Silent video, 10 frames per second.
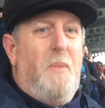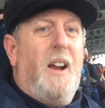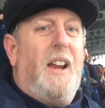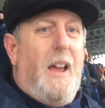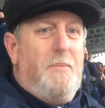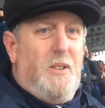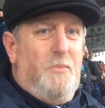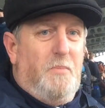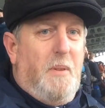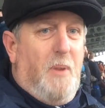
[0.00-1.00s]
Michael Appleton
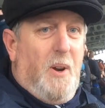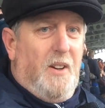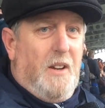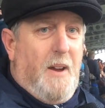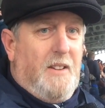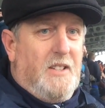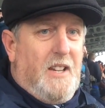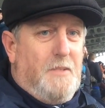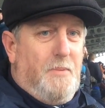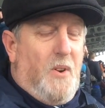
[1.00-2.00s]
will be purring about
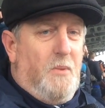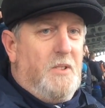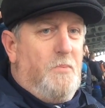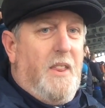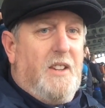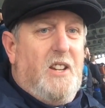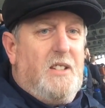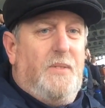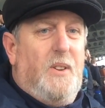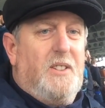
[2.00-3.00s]
today's performance, whether
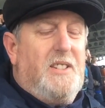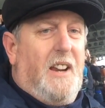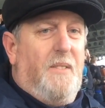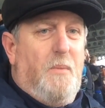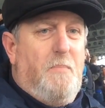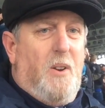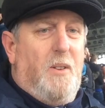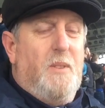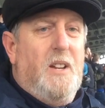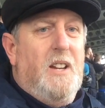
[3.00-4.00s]
Chesterfield is second from
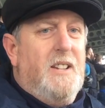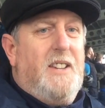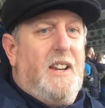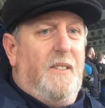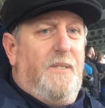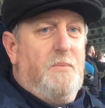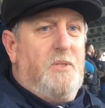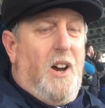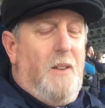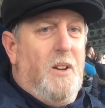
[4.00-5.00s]
bottom, second from
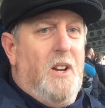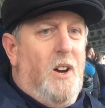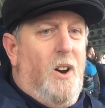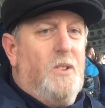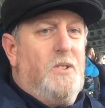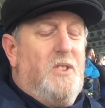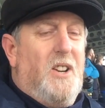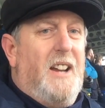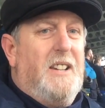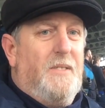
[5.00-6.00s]
top. Oxford
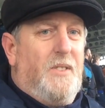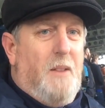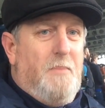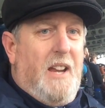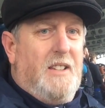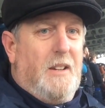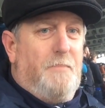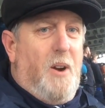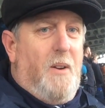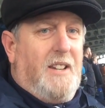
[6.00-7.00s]
United have come here to the
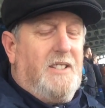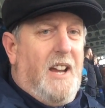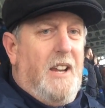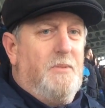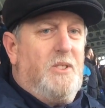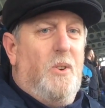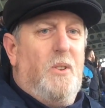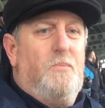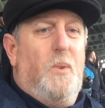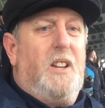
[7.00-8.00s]
Proact Stadium, scored
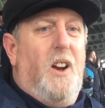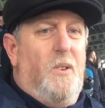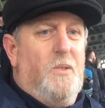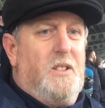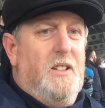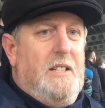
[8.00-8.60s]
with goals.